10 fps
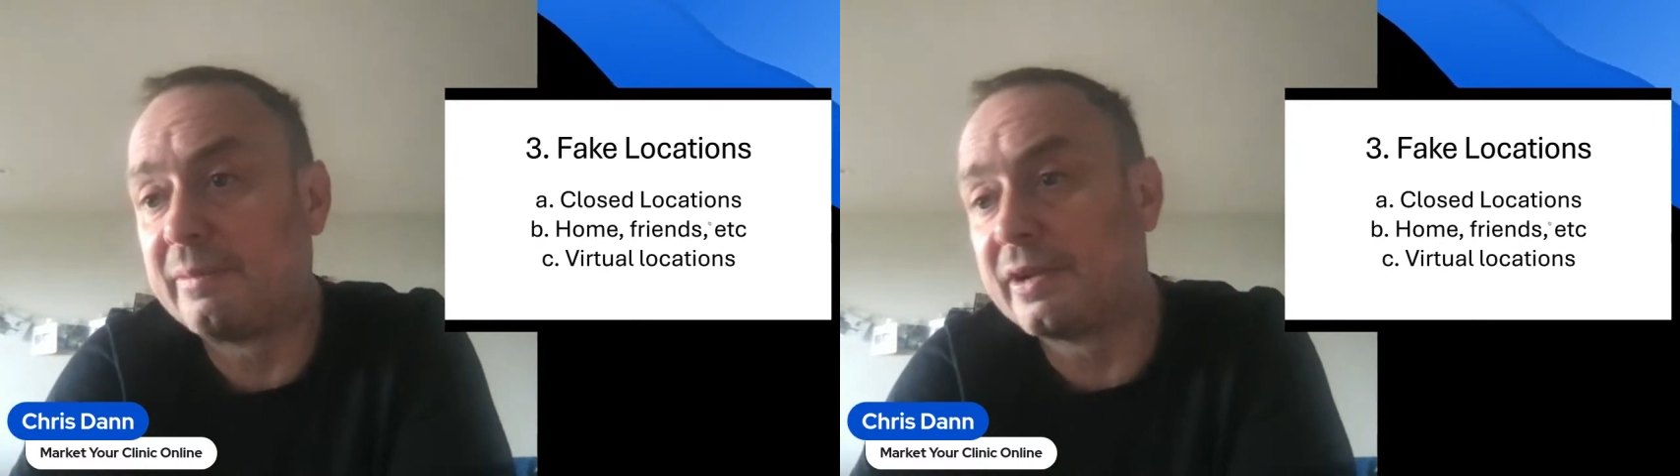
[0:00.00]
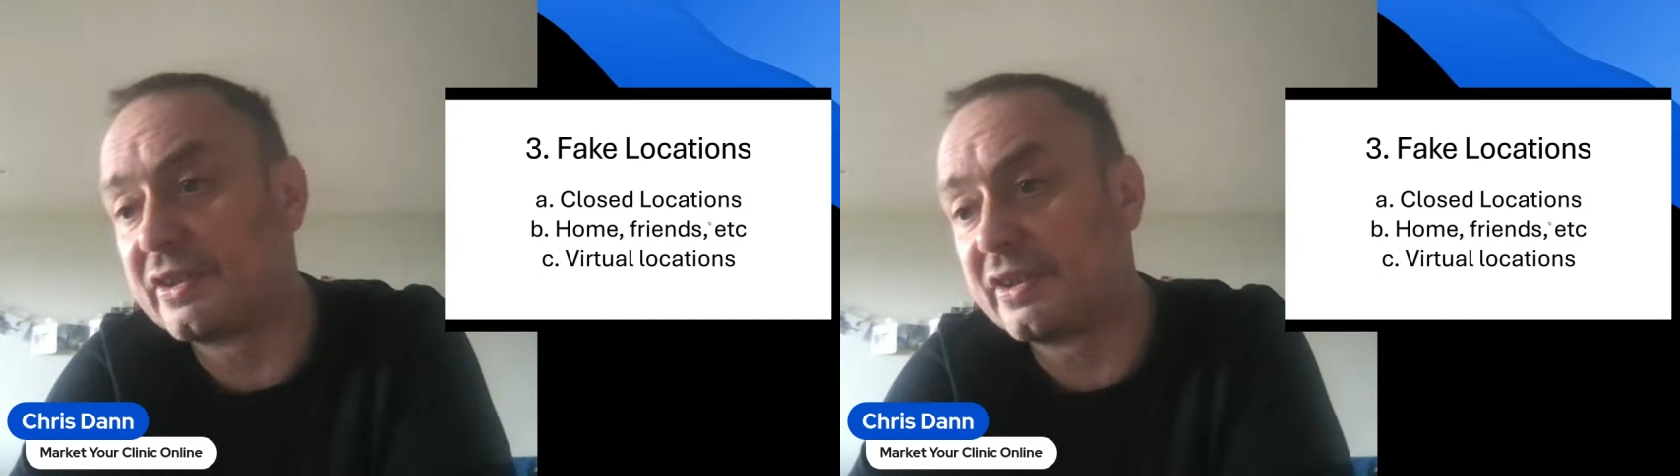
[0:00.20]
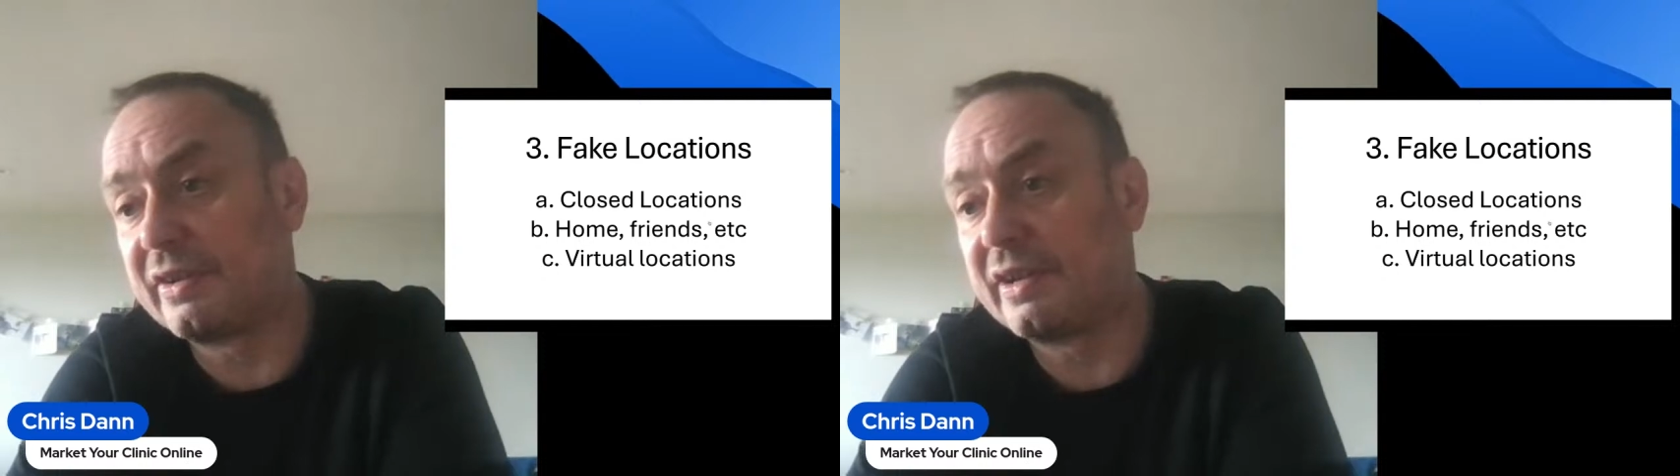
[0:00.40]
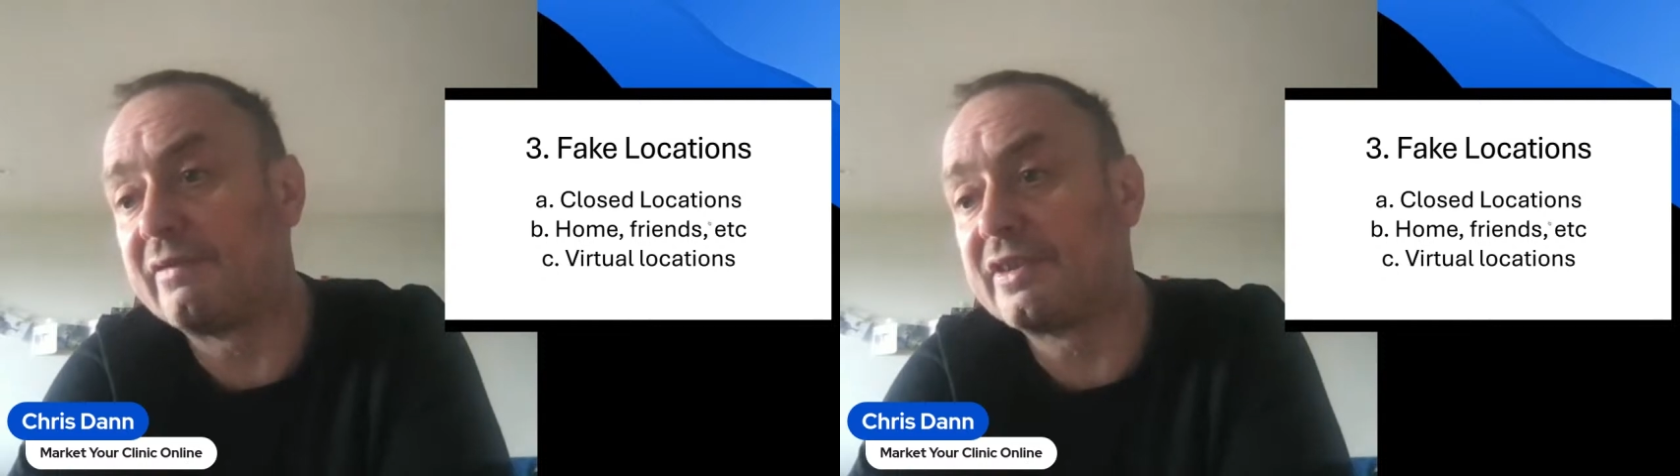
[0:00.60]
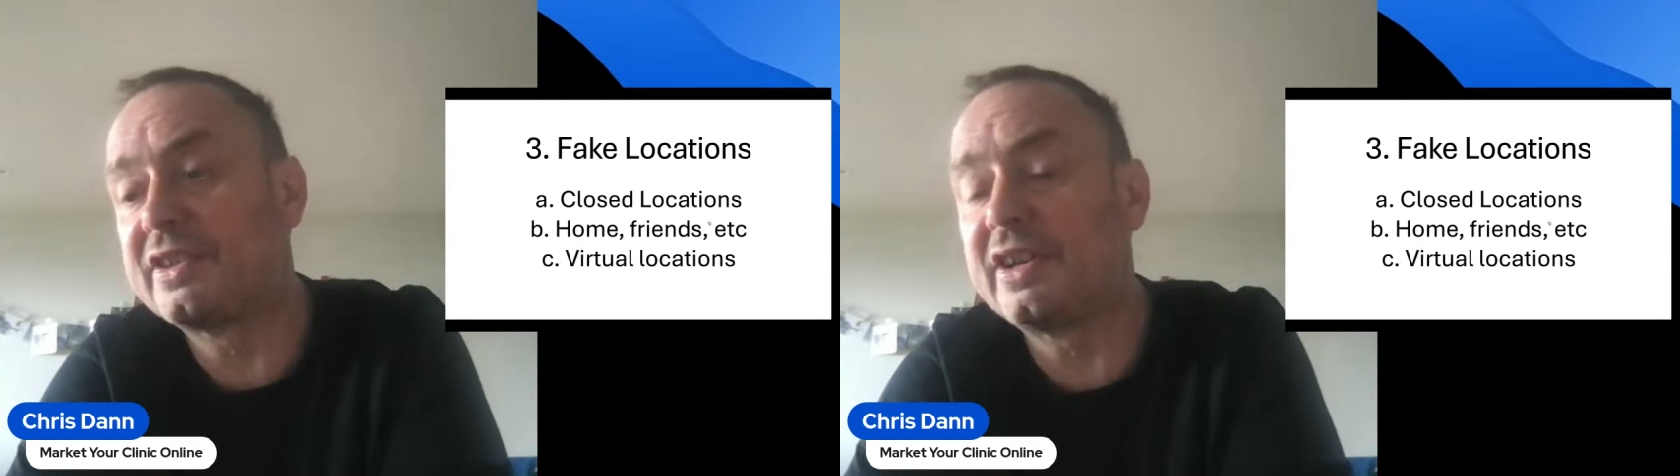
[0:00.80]
because I don't have
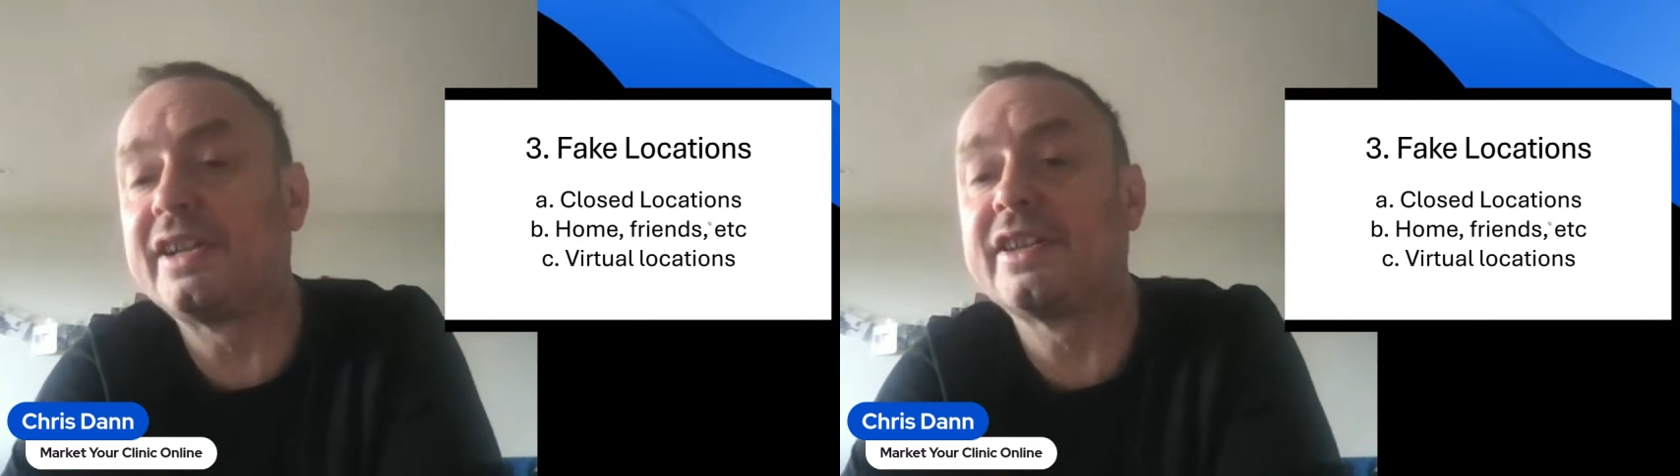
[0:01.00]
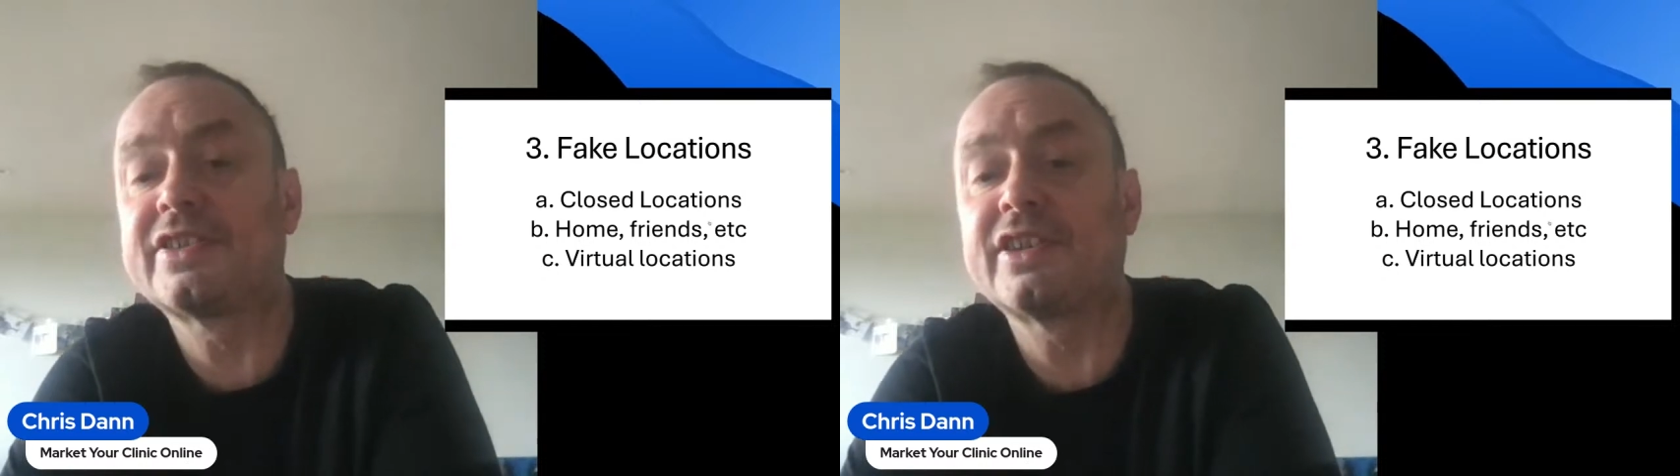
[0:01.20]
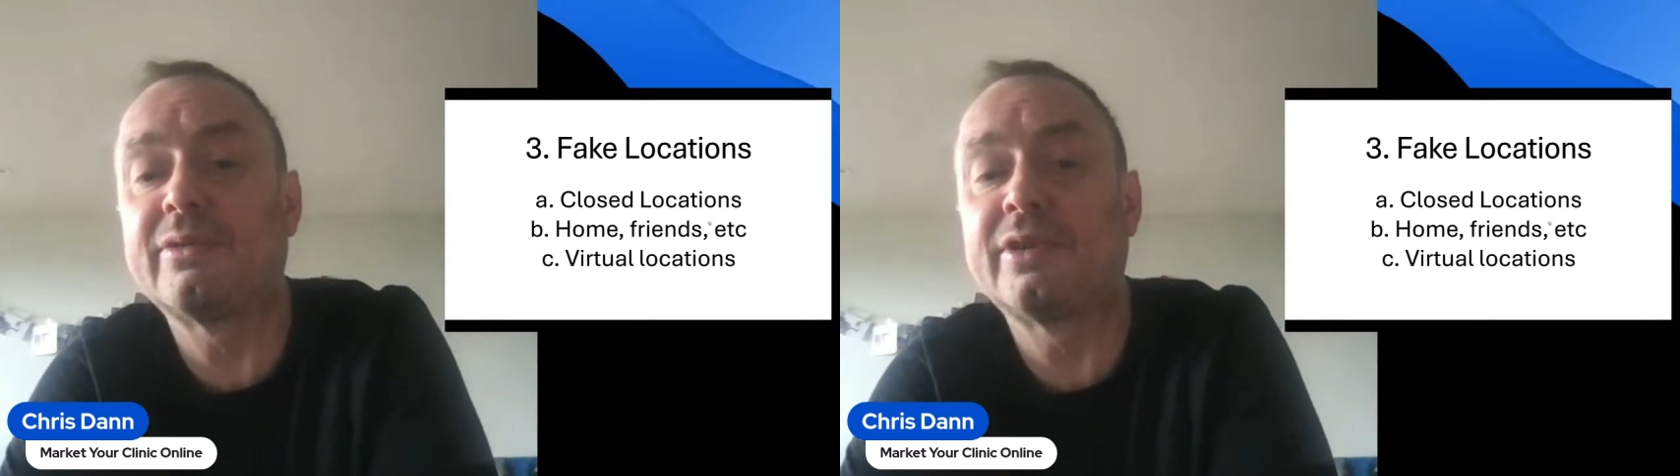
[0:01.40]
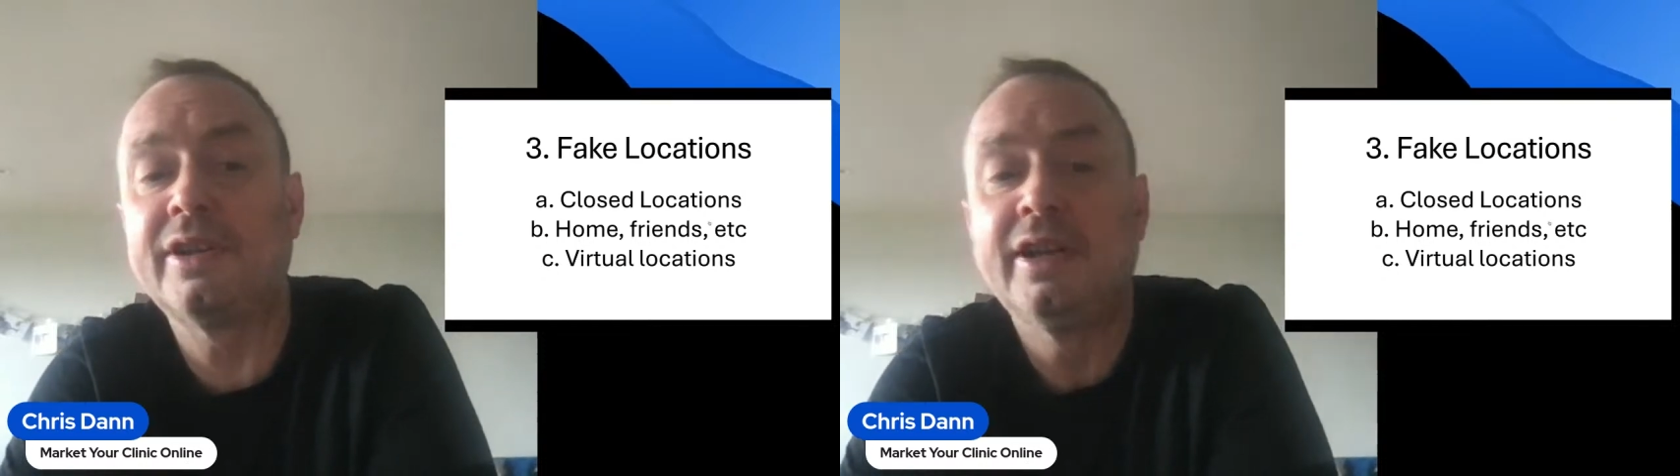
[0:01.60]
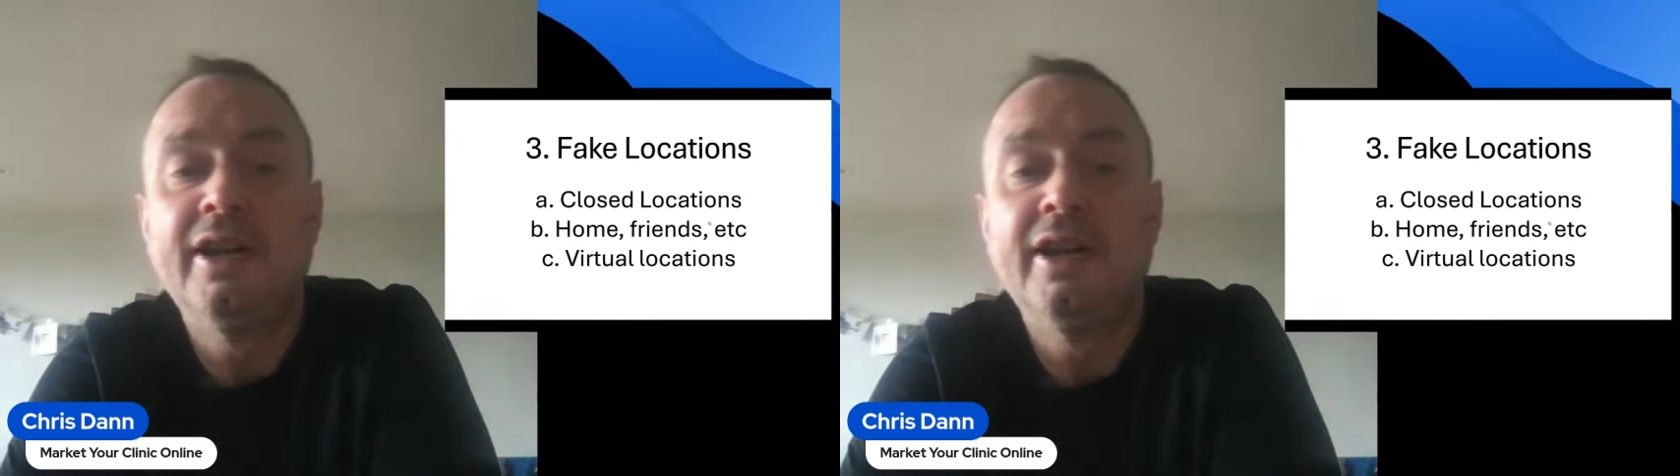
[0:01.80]
a sign and so on.